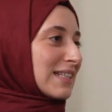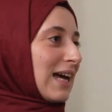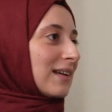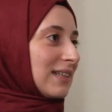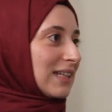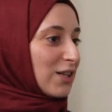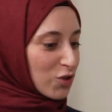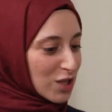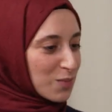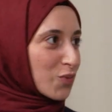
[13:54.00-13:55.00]
exactly, like
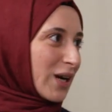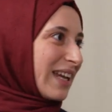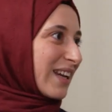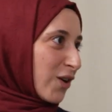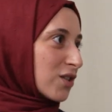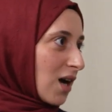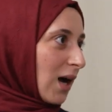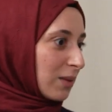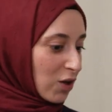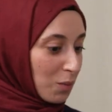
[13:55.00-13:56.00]
just praying it on
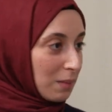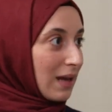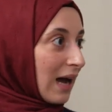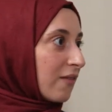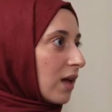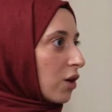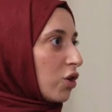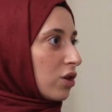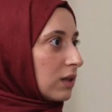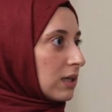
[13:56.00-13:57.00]
time, like, maybe have that
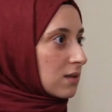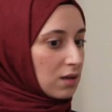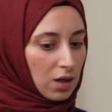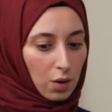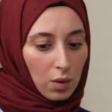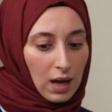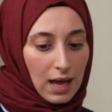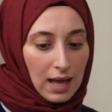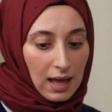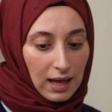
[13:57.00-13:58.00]
on your list,
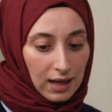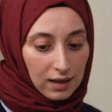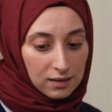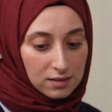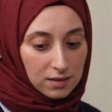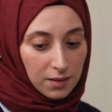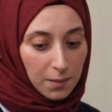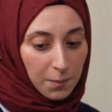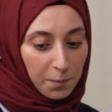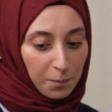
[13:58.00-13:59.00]
and
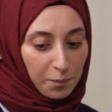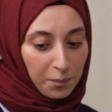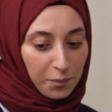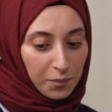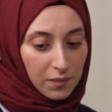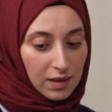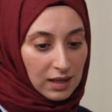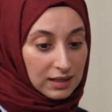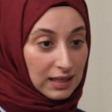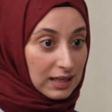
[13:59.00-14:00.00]

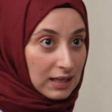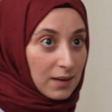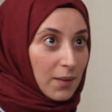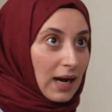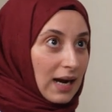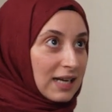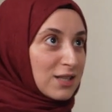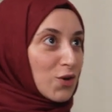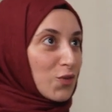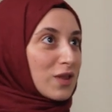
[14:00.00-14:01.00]
like, I
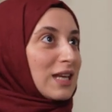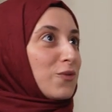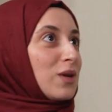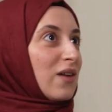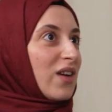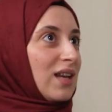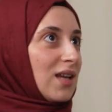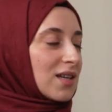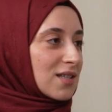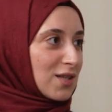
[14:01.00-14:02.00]
don't think we have
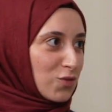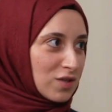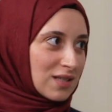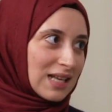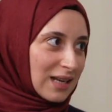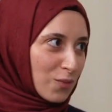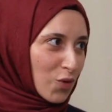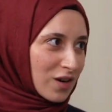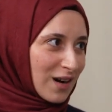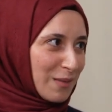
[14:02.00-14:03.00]
any excuses
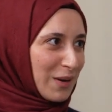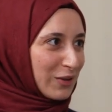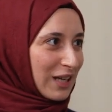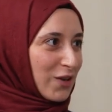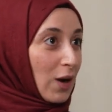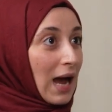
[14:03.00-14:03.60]
anymore about like,